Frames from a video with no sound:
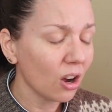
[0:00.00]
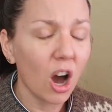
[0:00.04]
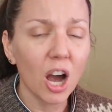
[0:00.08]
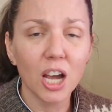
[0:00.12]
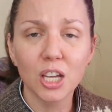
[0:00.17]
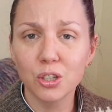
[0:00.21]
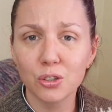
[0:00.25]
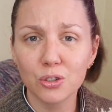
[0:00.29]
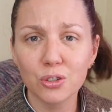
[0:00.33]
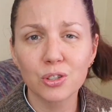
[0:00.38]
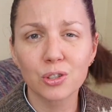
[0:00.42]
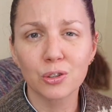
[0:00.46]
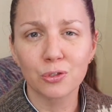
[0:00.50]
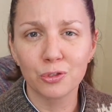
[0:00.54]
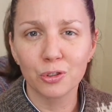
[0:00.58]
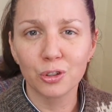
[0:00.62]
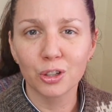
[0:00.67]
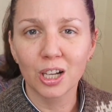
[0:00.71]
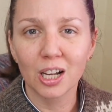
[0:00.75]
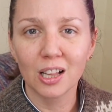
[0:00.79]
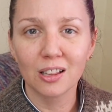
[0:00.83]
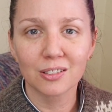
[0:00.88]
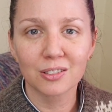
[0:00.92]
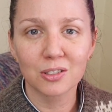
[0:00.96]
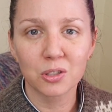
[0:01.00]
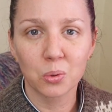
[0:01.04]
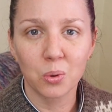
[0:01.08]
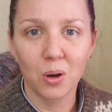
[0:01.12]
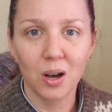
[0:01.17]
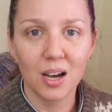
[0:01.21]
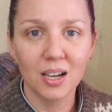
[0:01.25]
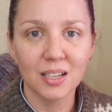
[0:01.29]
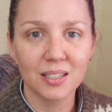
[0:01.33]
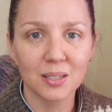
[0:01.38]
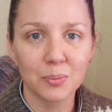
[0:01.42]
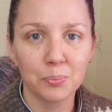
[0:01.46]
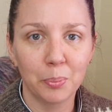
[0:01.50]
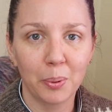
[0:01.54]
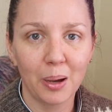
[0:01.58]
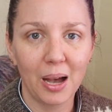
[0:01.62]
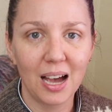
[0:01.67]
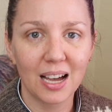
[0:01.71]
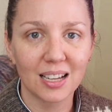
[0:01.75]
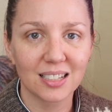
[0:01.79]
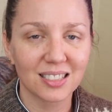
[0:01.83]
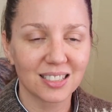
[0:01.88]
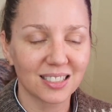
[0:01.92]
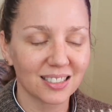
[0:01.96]
used a few colours twice,
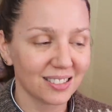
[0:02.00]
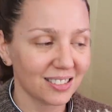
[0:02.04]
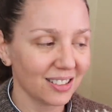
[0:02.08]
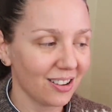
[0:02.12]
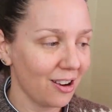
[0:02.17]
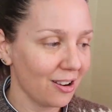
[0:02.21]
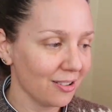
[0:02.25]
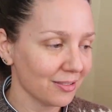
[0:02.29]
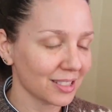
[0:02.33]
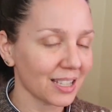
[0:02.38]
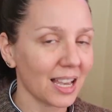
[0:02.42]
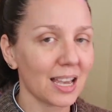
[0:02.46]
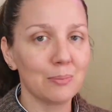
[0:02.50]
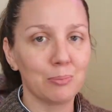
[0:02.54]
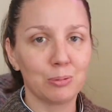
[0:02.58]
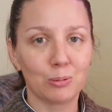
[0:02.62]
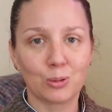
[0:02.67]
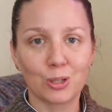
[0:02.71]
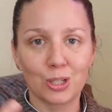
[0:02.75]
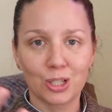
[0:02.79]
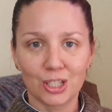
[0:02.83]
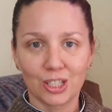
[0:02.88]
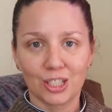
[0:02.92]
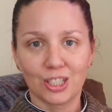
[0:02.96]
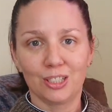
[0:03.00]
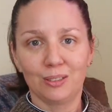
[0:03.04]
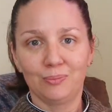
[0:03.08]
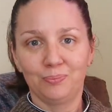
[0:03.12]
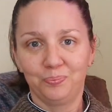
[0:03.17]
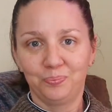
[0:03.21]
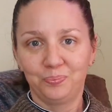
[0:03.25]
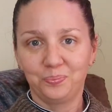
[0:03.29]
but I was able to,